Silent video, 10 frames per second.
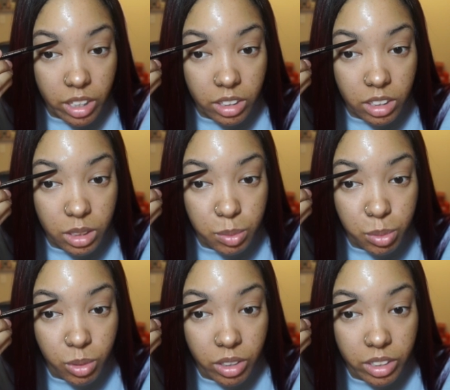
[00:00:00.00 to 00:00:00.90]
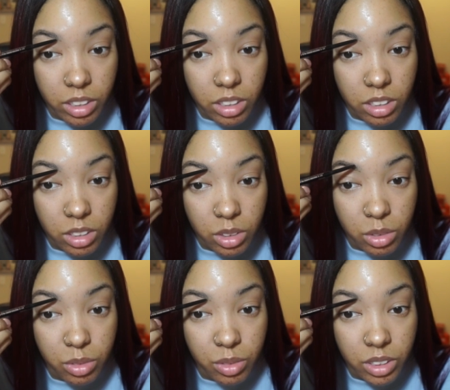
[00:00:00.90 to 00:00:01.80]
At this point,
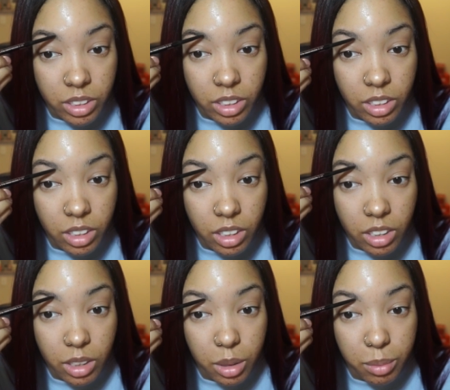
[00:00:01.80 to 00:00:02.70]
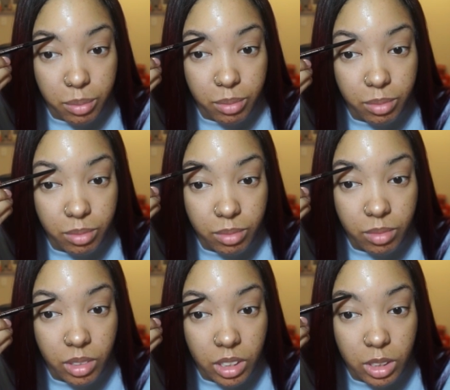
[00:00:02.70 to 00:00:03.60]
you flick it up
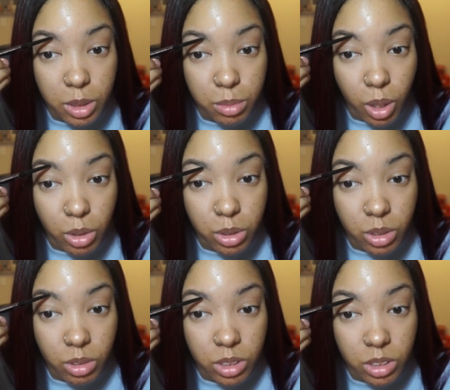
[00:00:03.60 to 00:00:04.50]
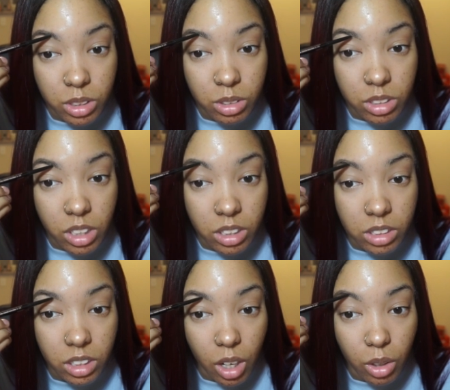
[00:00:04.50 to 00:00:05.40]
in small strokes. Still using that
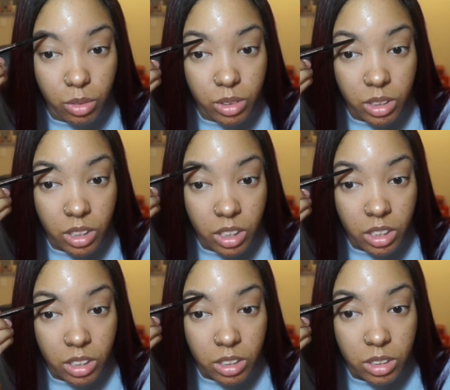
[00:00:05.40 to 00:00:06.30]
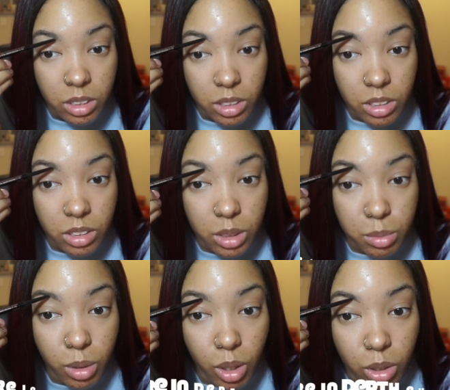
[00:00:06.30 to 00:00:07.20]
soft and
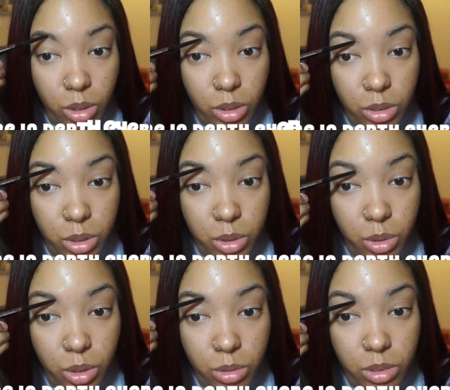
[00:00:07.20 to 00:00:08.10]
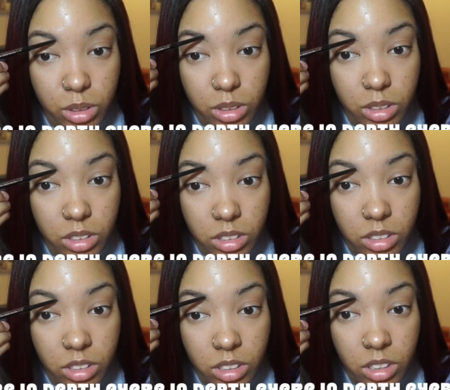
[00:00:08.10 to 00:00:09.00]
small strokes.
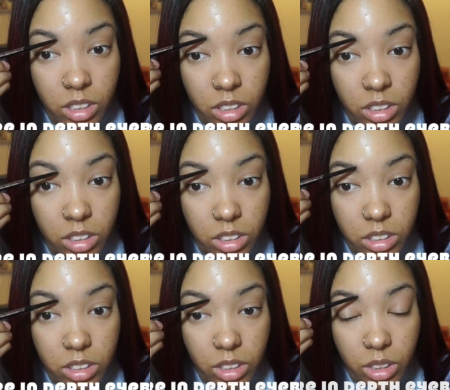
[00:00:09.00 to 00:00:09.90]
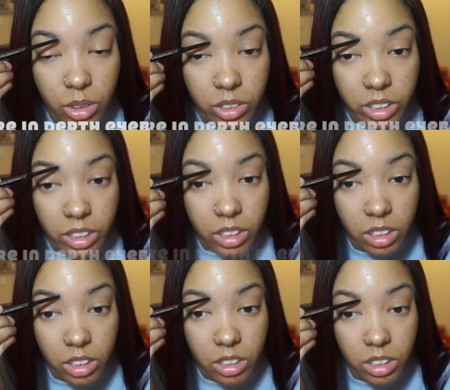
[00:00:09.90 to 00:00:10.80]
This is going to create the
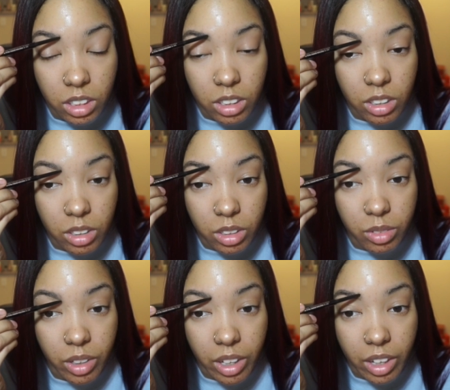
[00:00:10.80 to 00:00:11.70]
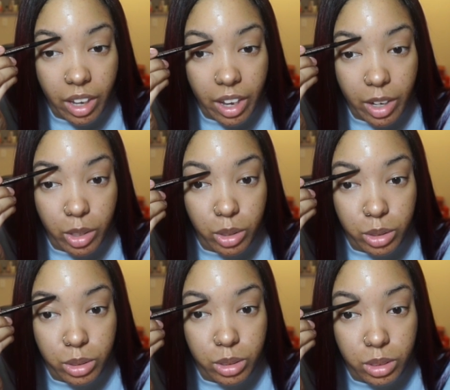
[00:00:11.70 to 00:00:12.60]
look of
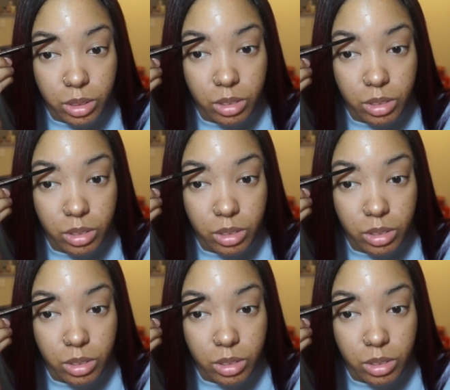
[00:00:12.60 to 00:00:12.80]
hairs.